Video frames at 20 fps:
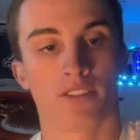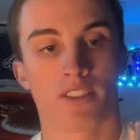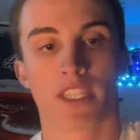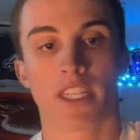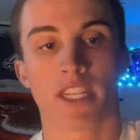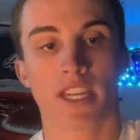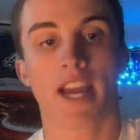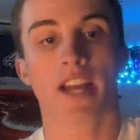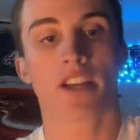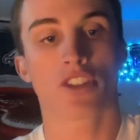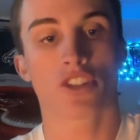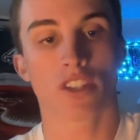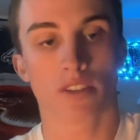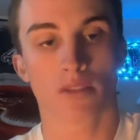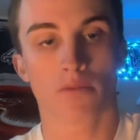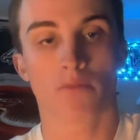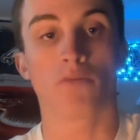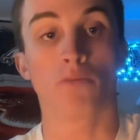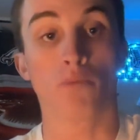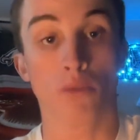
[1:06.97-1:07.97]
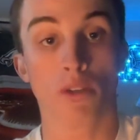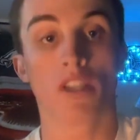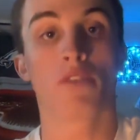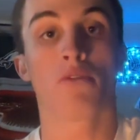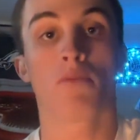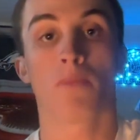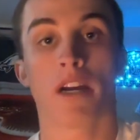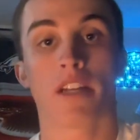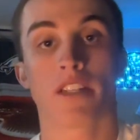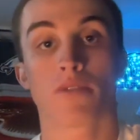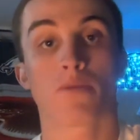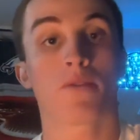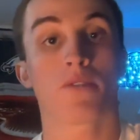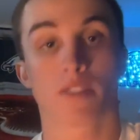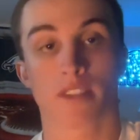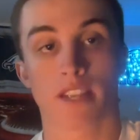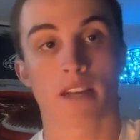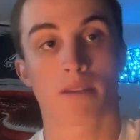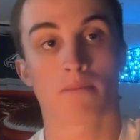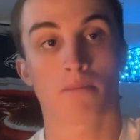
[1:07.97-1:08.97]
He actually really reminds me of
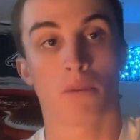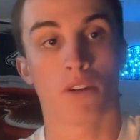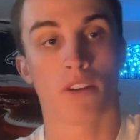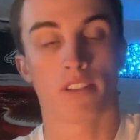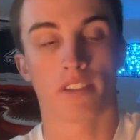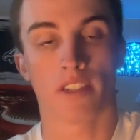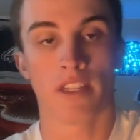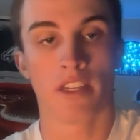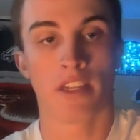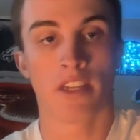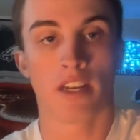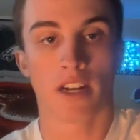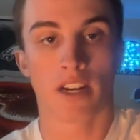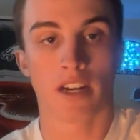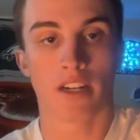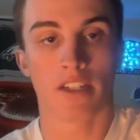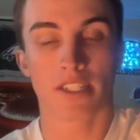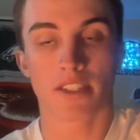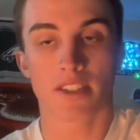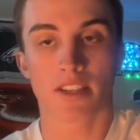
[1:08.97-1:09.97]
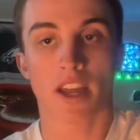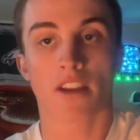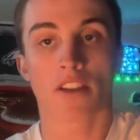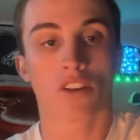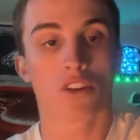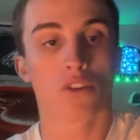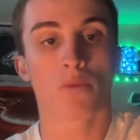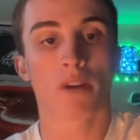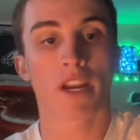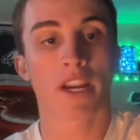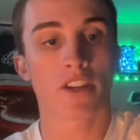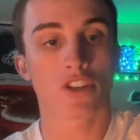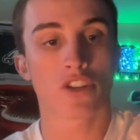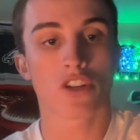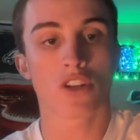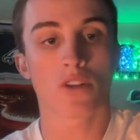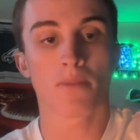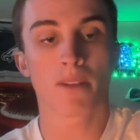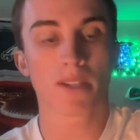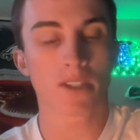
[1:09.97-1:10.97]
Zach Bond. He's got a little range
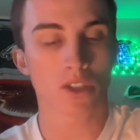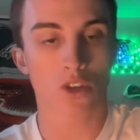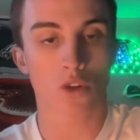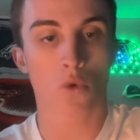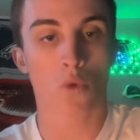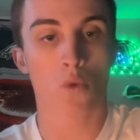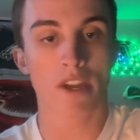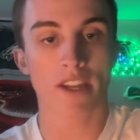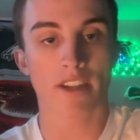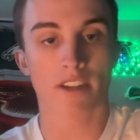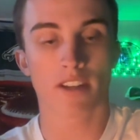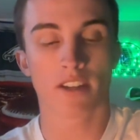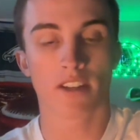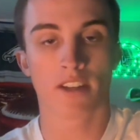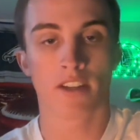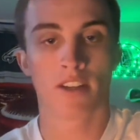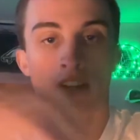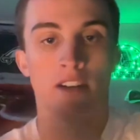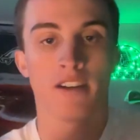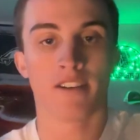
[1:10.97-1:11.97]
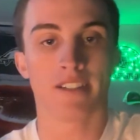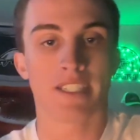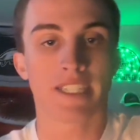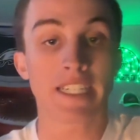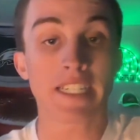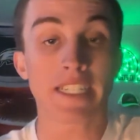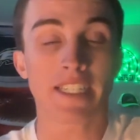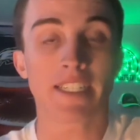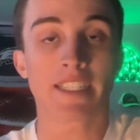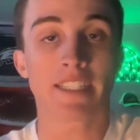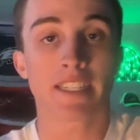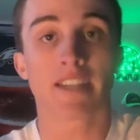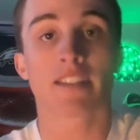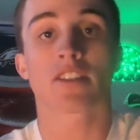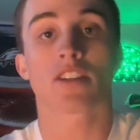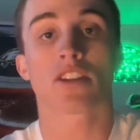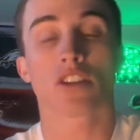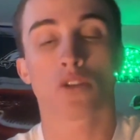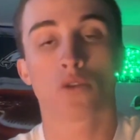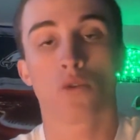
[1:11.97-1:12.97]
to him. He's quick. He can get
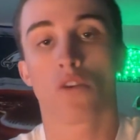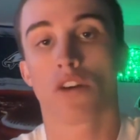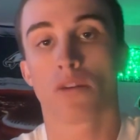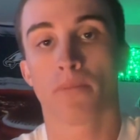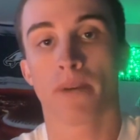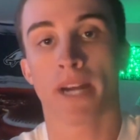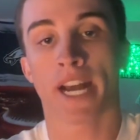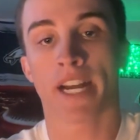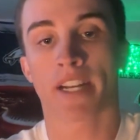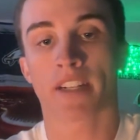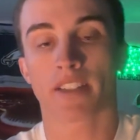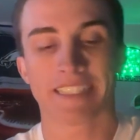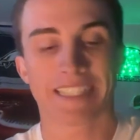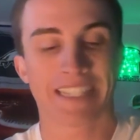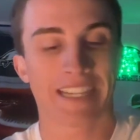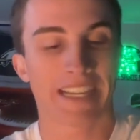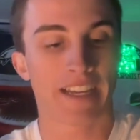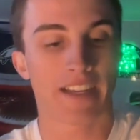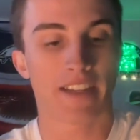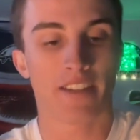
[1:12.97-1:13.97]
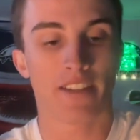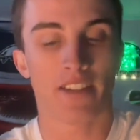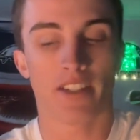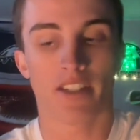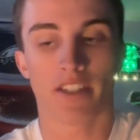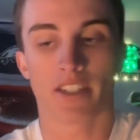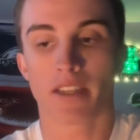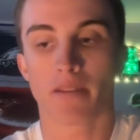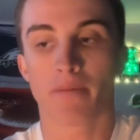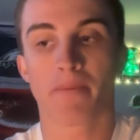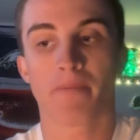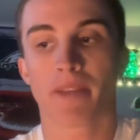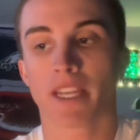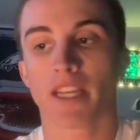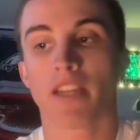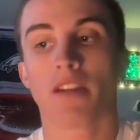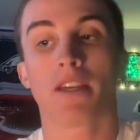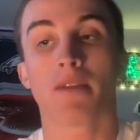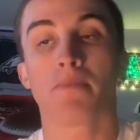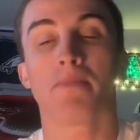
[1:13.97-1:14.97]
to the quarterback, and
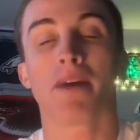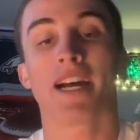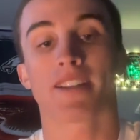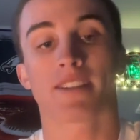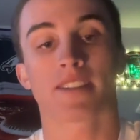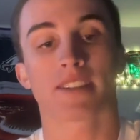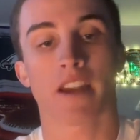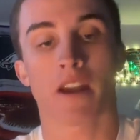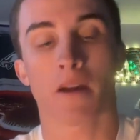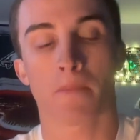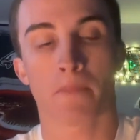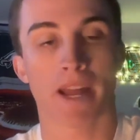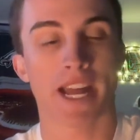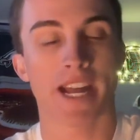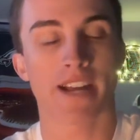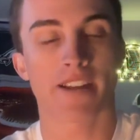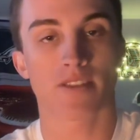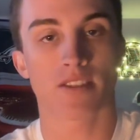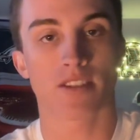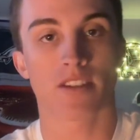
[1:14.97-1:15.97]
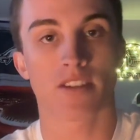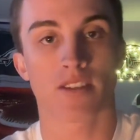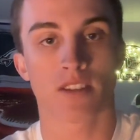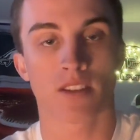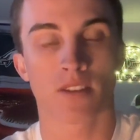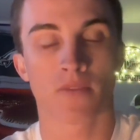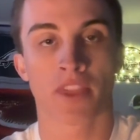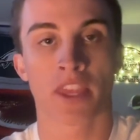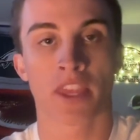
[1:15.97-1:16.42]
he bats down passes.